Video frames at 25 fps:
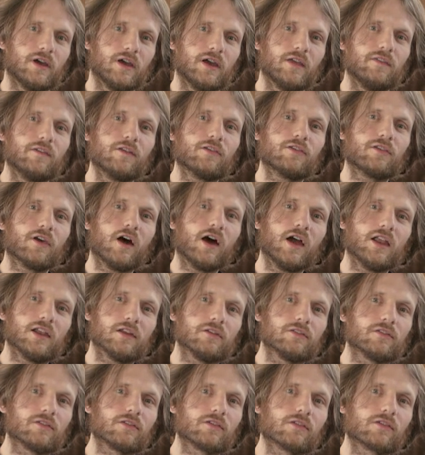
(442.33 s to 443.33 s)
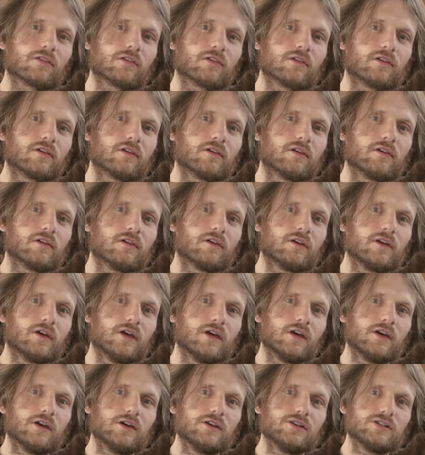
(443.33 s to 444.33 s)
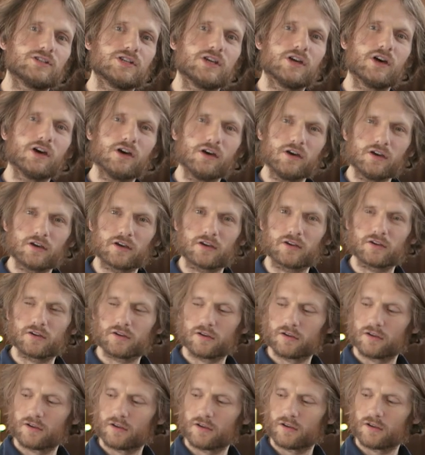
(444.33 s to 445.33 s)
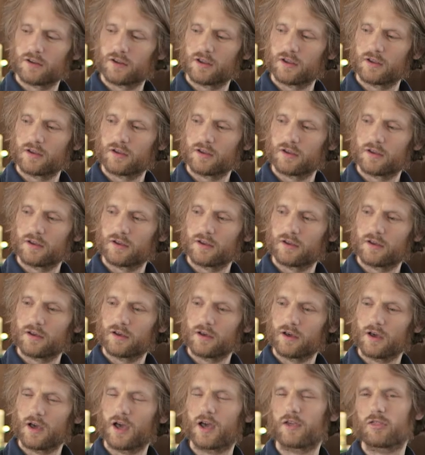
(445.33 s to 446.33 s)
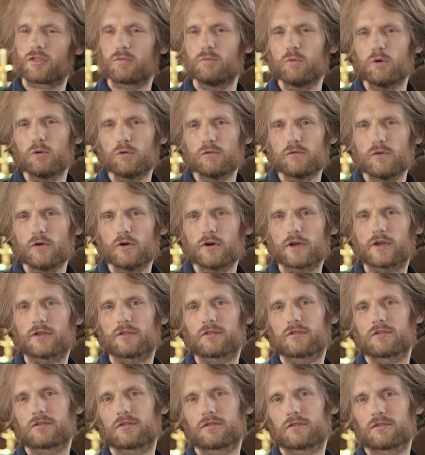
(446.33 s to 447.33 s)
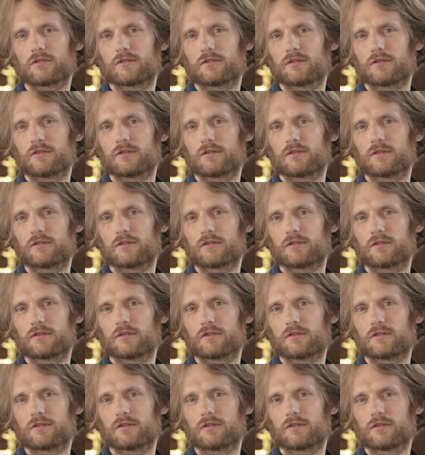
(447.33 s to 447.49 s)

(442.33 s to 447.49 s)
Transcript: in the silence, she heard a small voice,